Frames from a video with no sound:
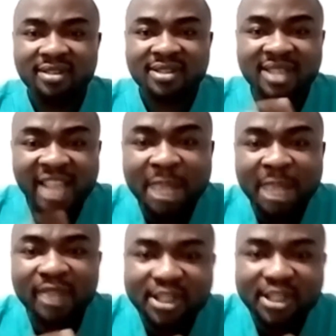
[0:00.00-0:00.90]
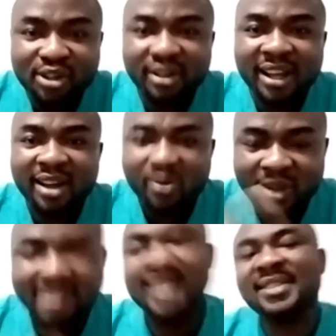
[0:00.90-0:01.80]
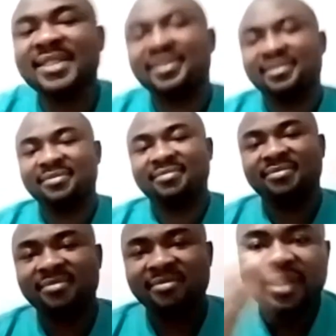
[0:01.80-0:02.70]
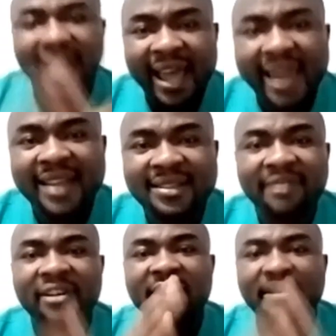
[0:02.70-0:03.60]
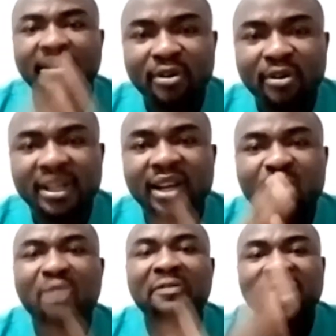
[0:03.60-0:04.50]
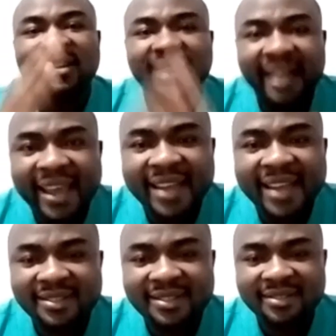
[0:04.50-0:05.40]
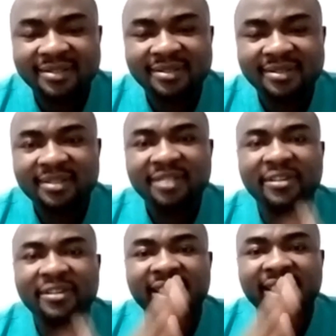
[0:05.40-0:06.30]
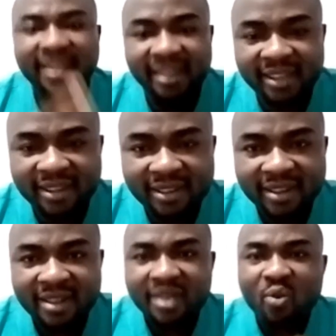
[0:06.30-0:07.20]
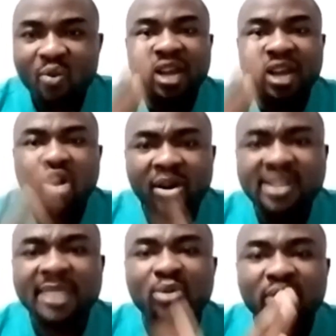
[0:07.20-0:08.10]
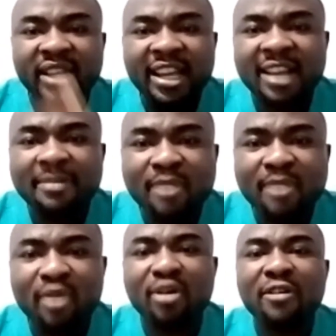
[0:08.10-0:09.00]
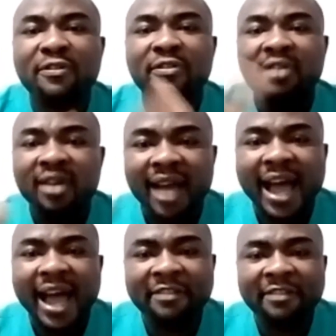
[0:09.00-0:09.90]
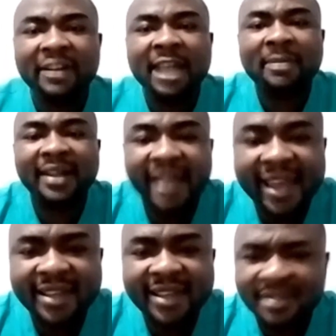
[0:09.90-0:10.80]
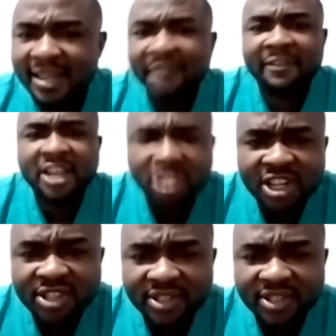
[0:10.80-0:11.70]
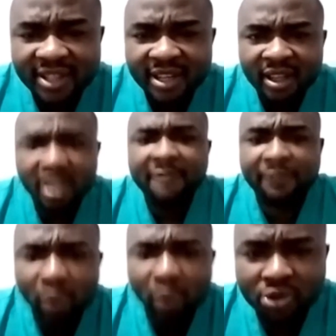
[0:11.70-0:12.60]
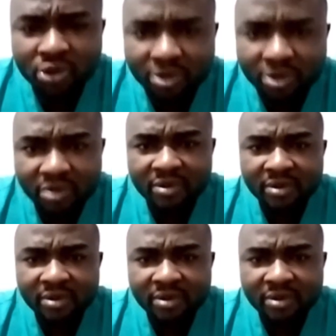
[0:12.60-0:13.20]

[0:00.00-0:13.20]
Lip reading: sleep disorder will set in. Diet, very important. Low-fat diet, very key. We encourage them to take more of high-fiber diet. Take veggies, take fruits,